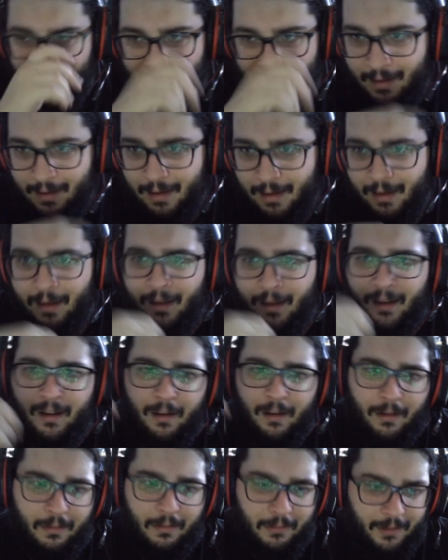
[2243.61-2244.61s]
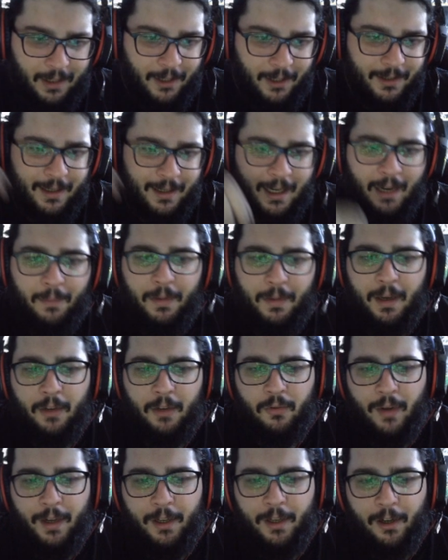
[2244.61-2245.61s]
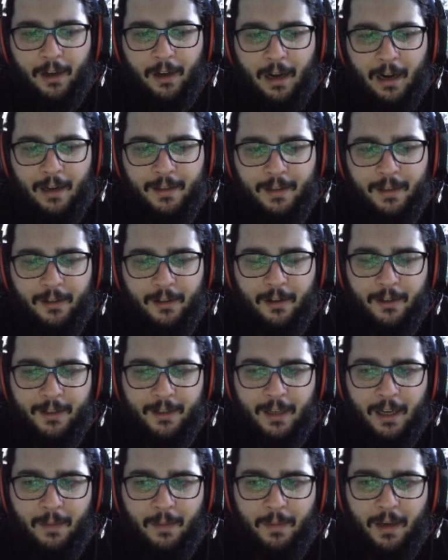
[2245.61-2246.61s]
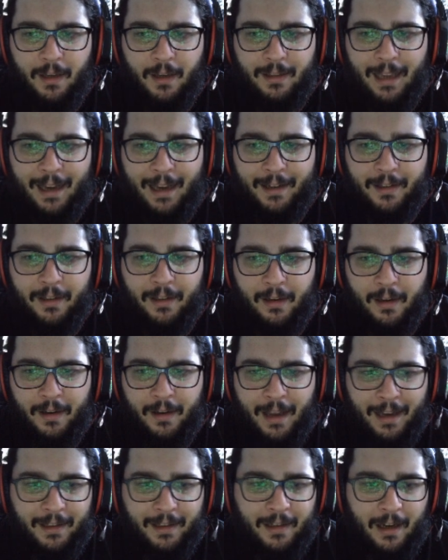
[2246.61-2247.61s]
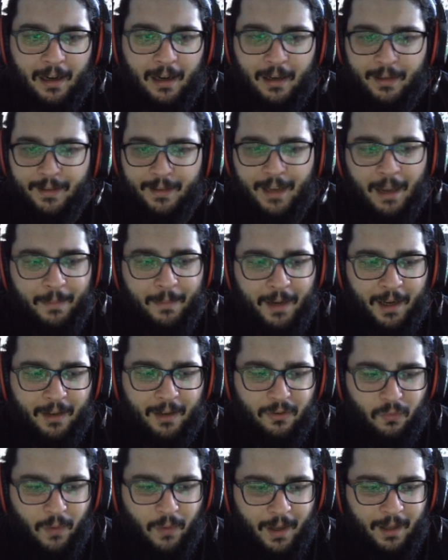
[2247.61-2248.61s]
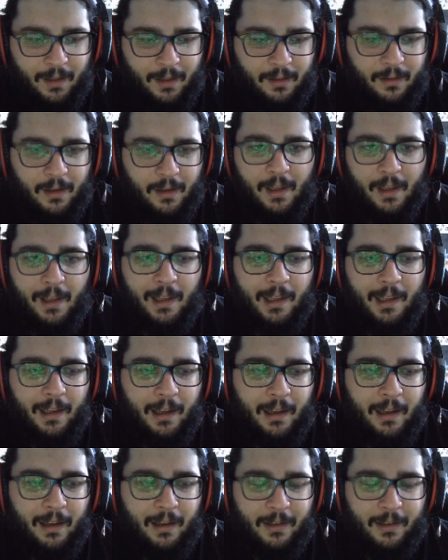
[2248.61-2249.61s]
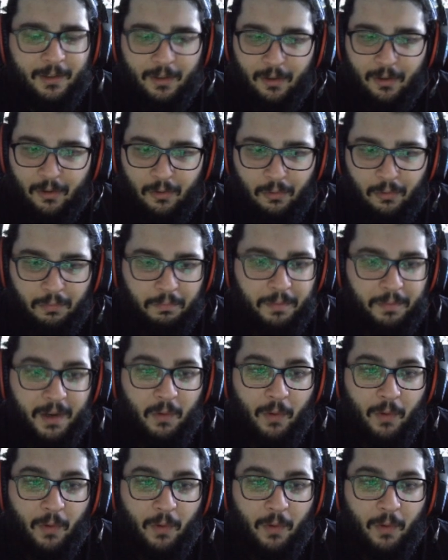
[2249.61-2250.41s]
there's going to be traitor cards, and there's going to be Titan and Knight cards coming as well. So be